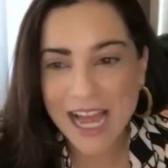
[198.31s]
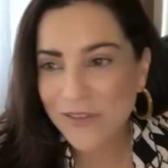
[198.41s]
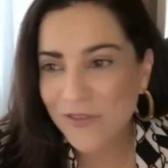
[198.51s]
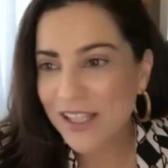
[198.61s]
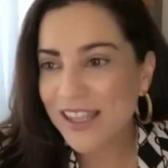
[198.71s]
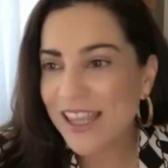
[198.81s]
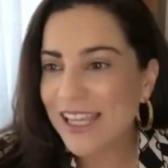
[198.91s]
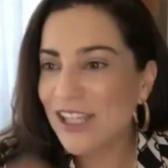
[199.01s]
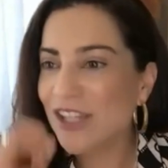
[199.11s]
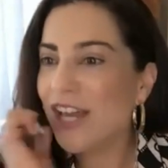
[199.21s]
I feel
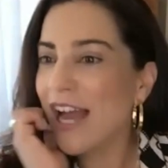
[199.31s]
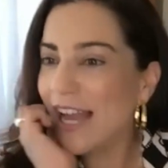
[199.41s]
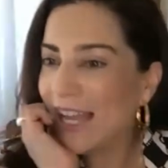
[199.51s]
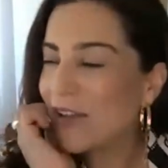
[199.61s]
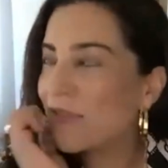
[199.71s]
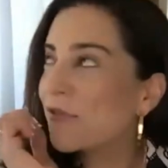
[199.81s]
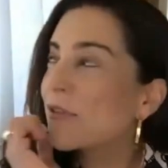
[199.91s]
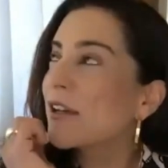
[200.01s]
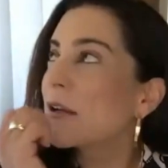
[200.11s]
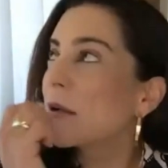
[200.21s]
like I have,
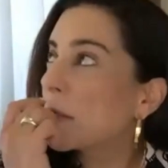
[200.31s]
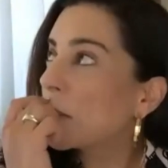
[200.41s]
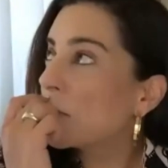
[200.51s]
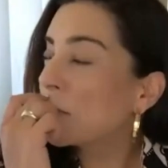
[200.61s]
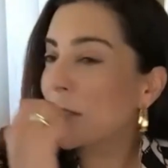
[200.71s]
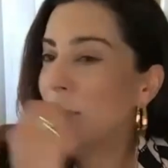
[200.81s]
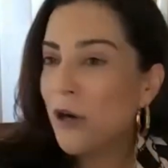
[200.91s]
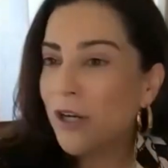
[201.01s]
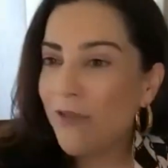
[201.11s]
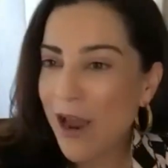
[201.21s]
you've been a
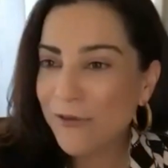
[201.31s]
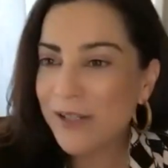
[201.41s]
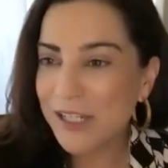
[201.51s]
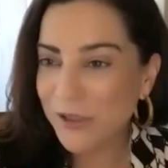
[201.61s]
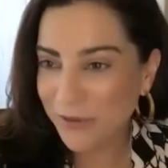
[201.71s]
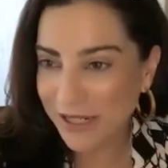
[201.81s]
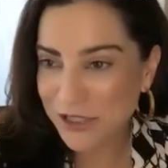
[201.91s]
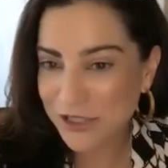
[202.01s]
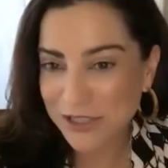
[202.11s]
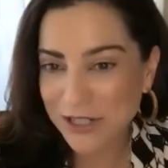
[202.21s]
part of every
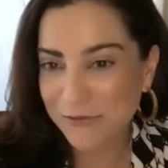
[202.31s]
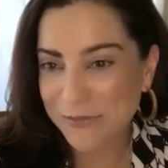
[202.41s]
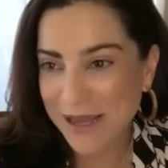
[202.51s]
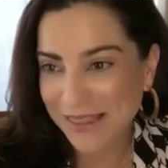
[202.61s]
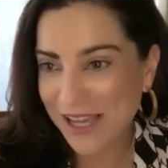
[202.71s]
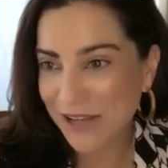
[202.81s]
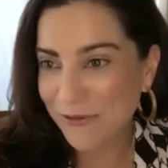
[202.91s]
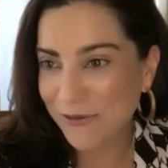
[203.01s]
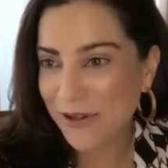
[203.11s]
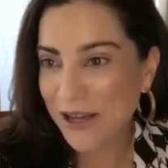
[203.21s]
iteration of my
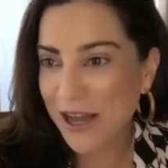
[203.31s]
life.